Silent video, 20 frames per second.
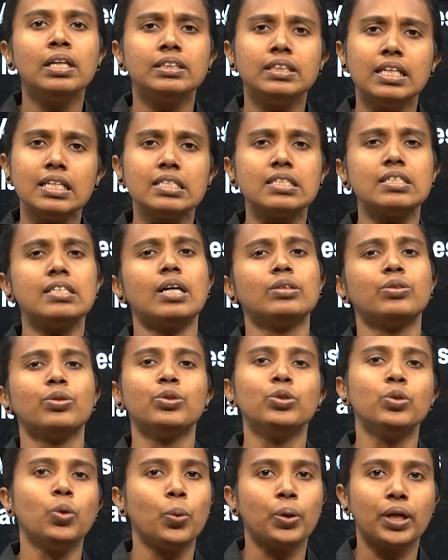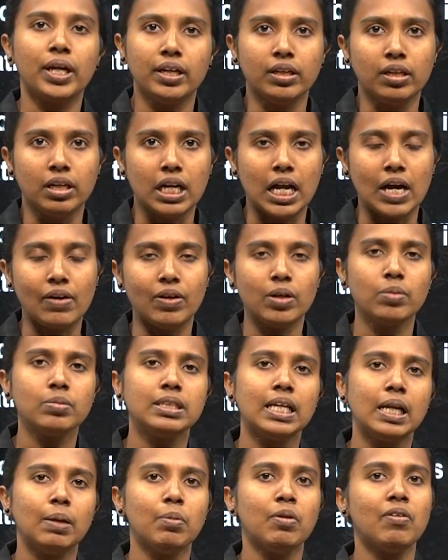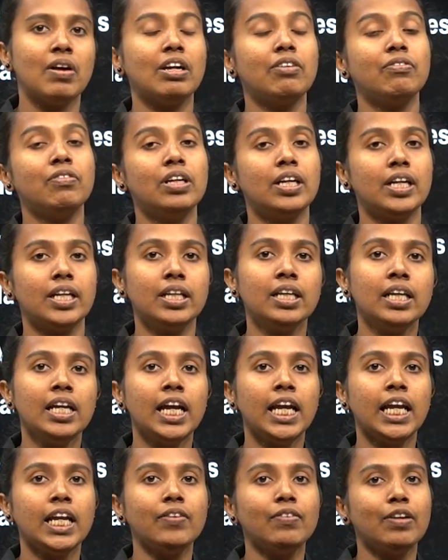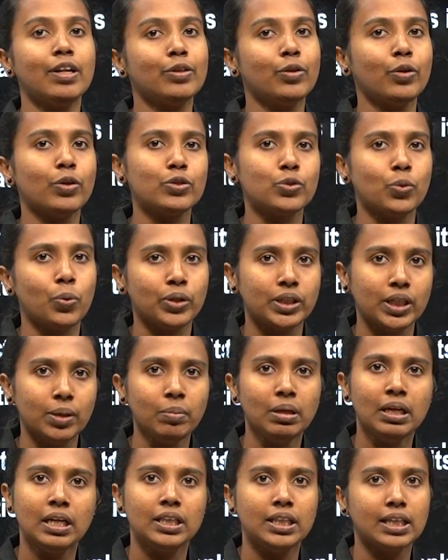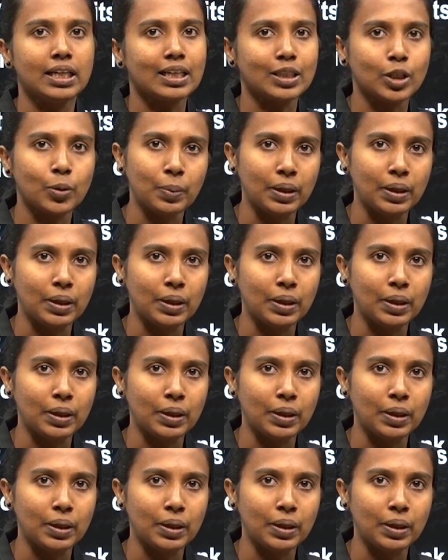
Just that one word, you can see it. We will look at the